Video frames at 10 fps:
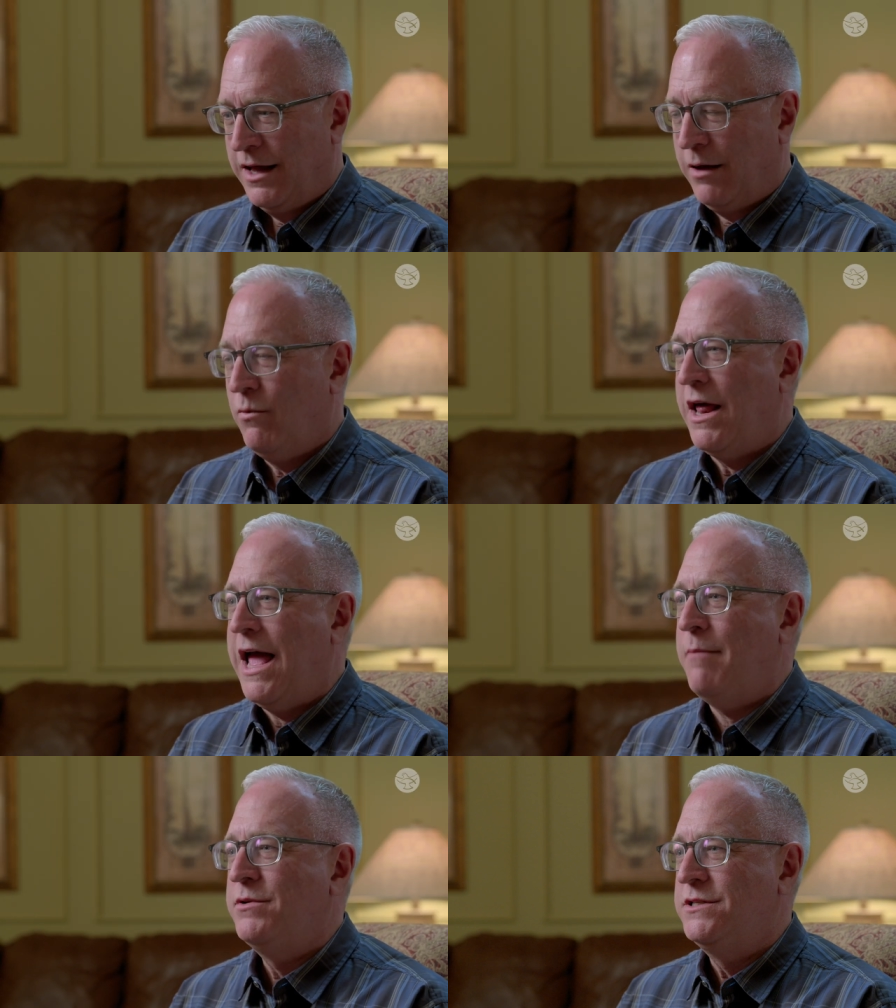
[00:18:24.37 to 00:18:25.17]
And what
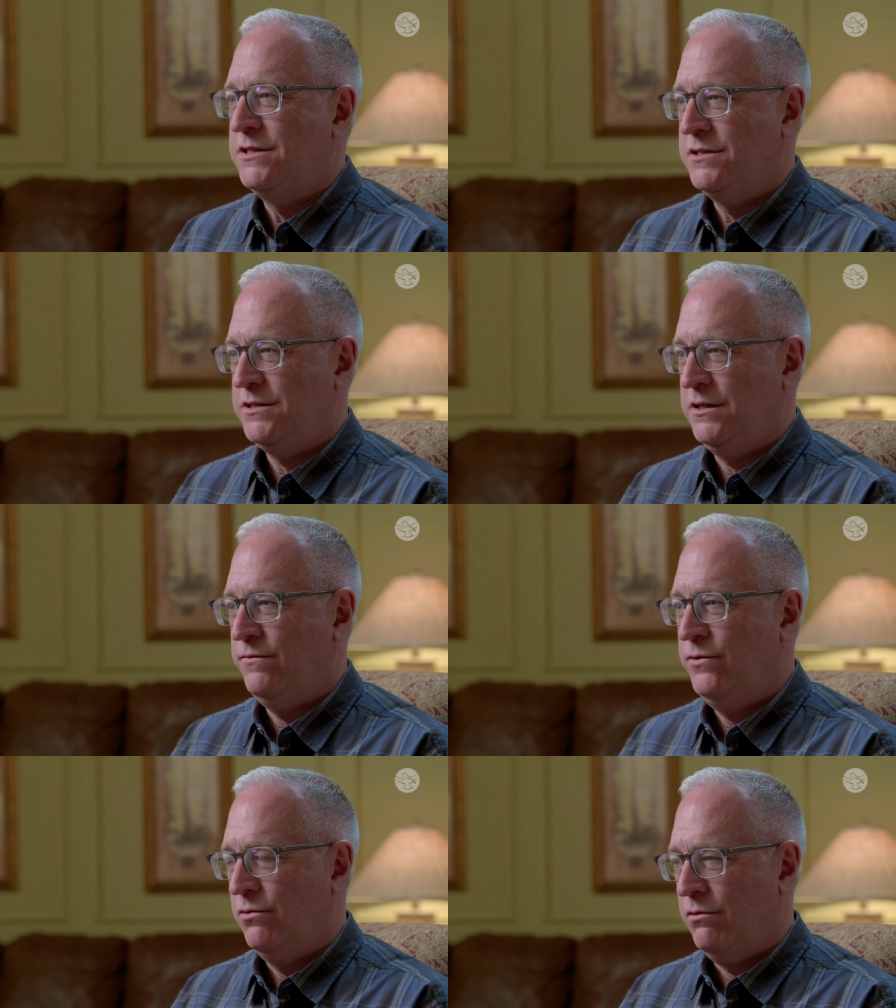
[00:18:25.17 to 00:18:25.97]
happens is
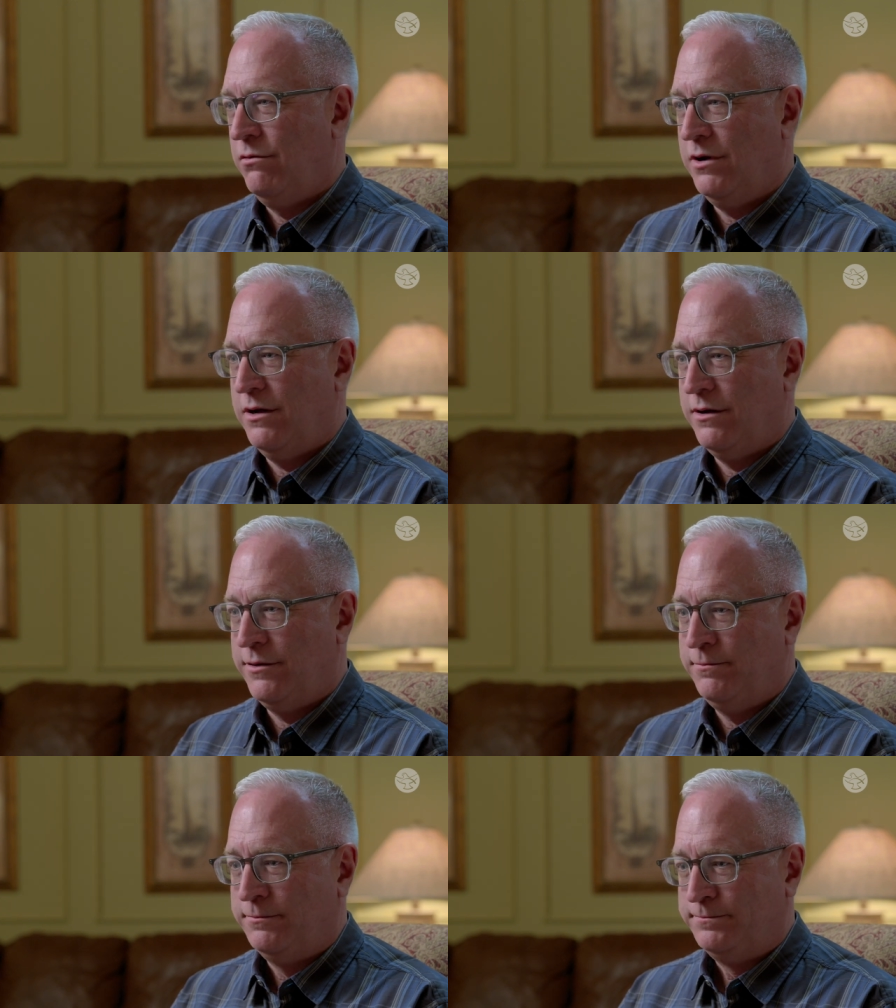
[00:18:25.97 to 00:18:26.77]
if you're
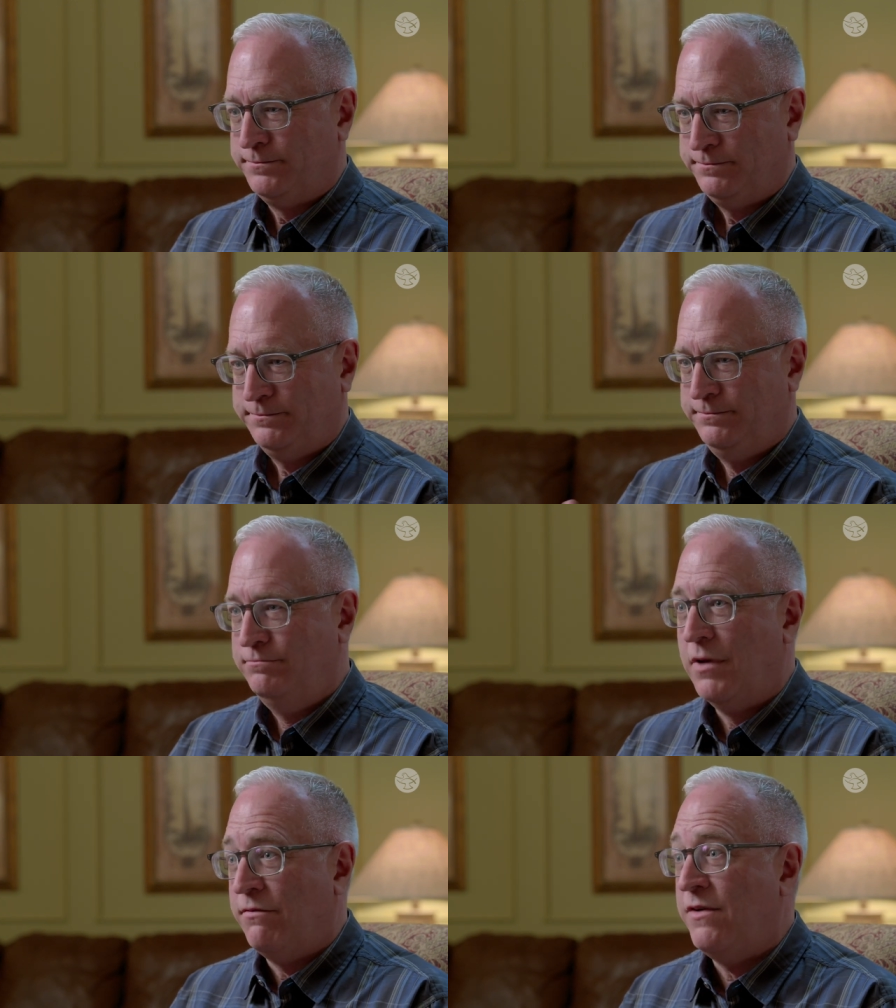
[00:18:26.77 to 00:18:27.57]
uh,
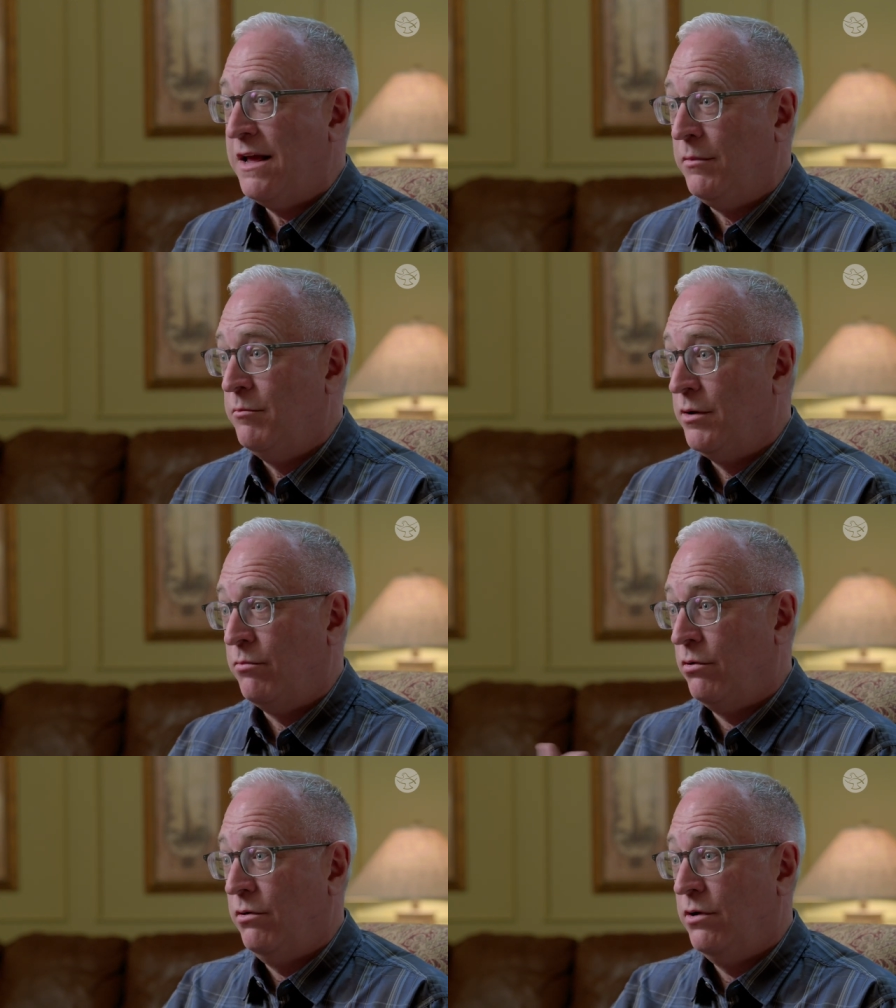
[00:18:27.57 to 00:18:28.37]
a family
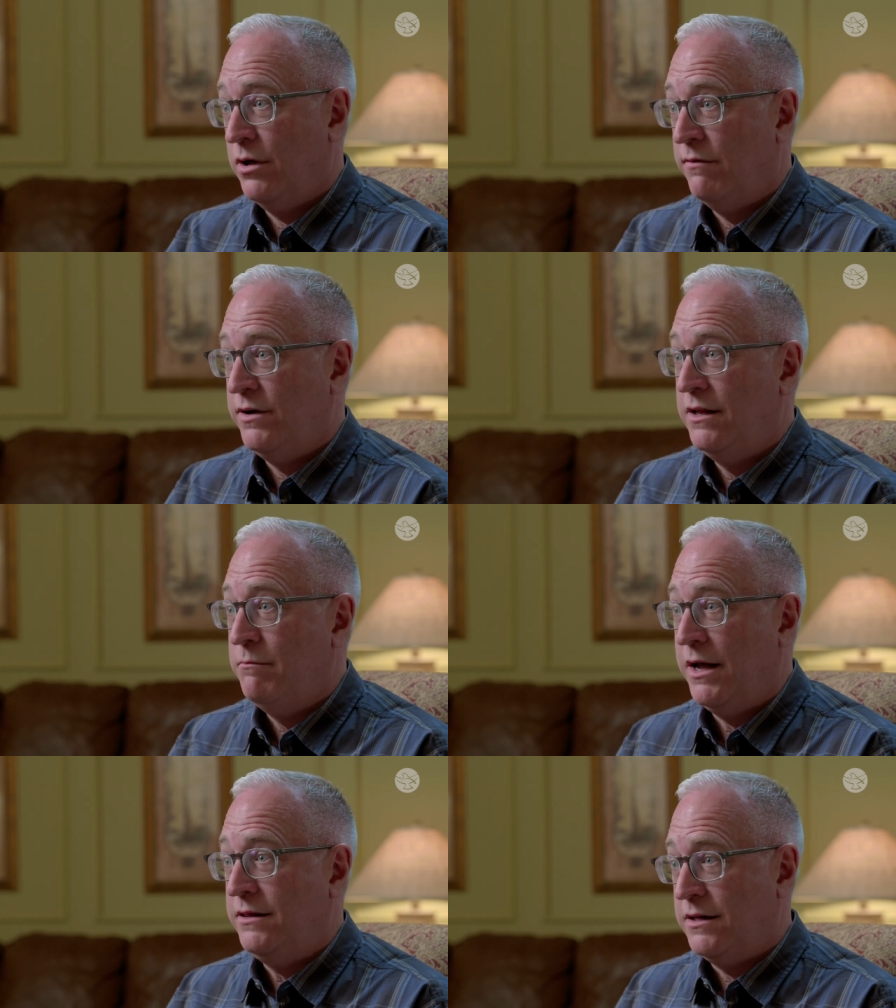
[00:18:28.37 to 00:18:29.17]
member of an
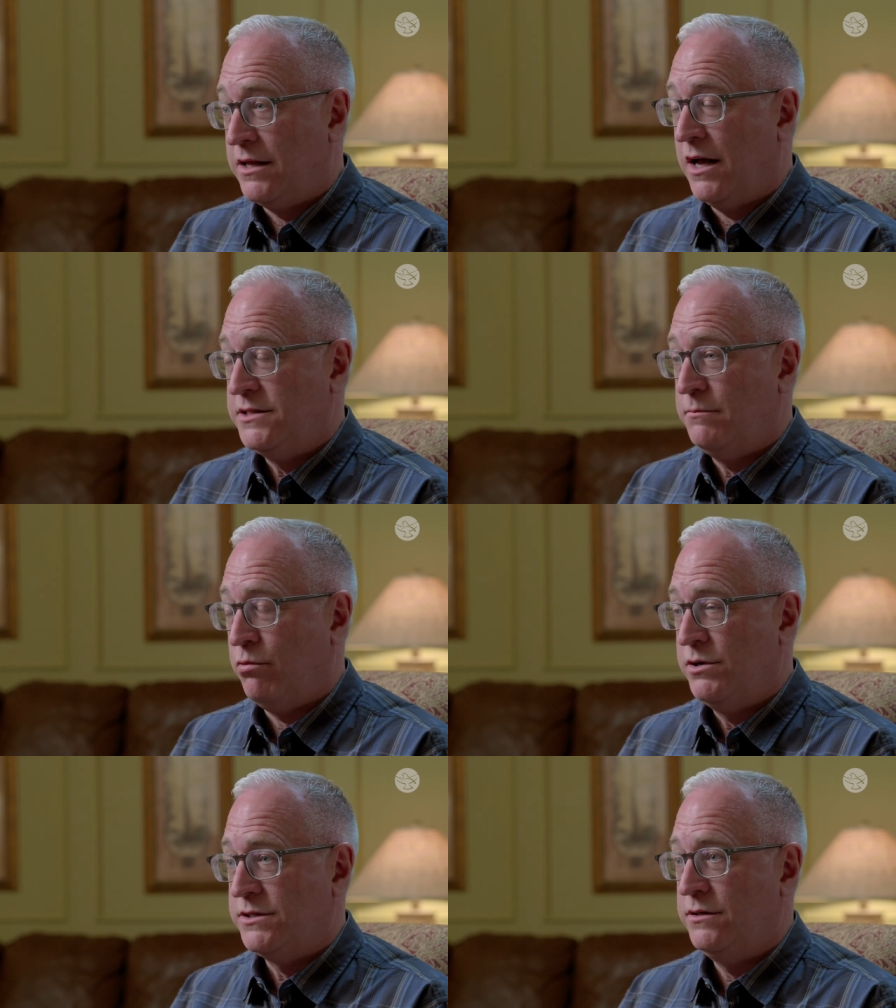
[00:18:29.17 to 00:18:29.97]
inmate that dies in
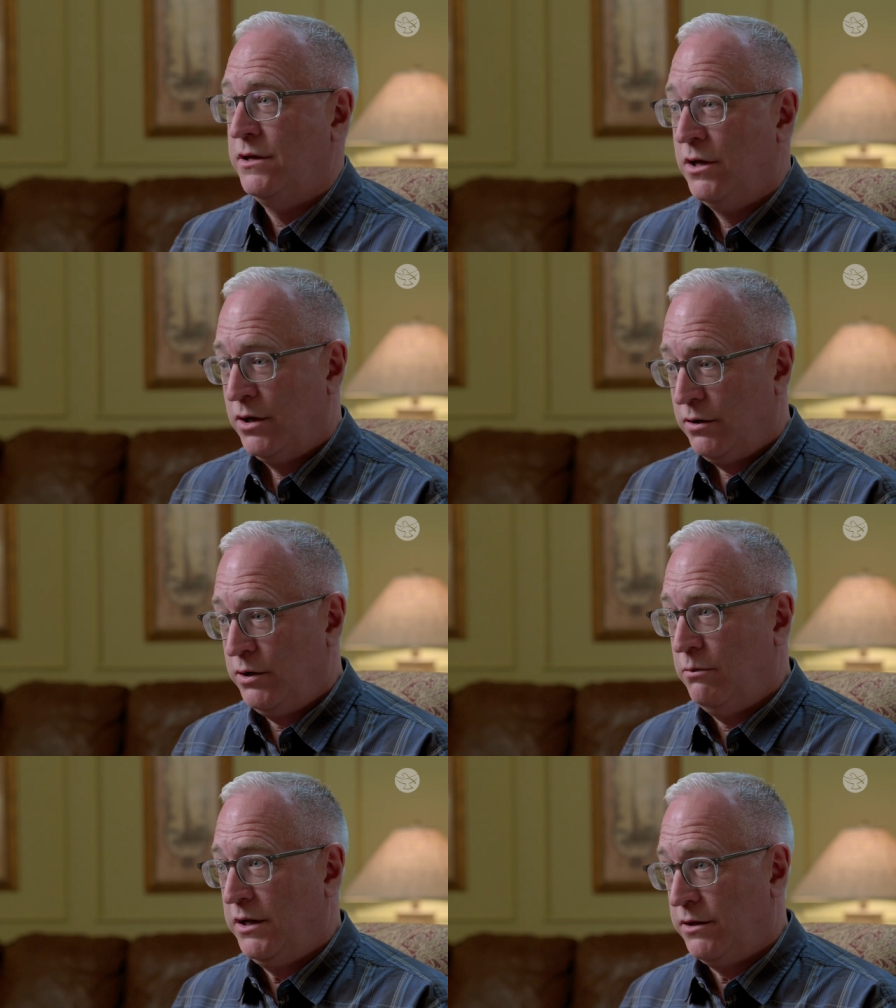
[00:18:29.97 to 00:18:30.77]
prison,
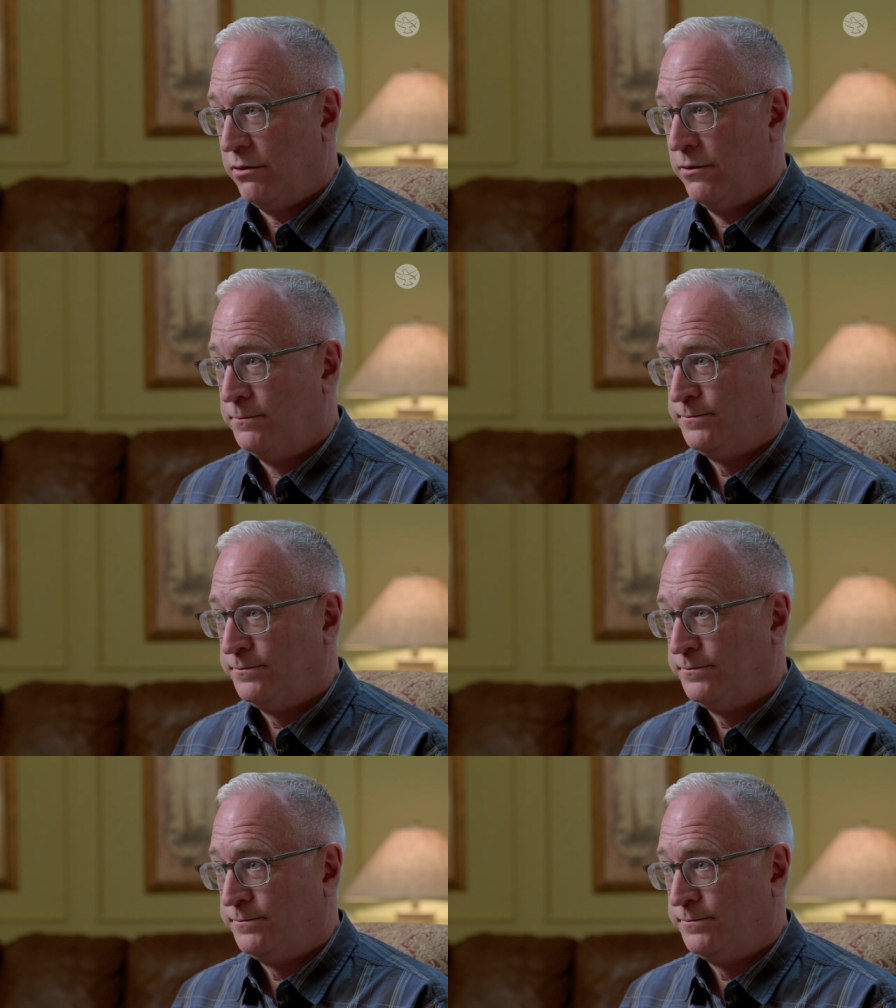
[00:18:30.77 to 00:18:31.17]
you either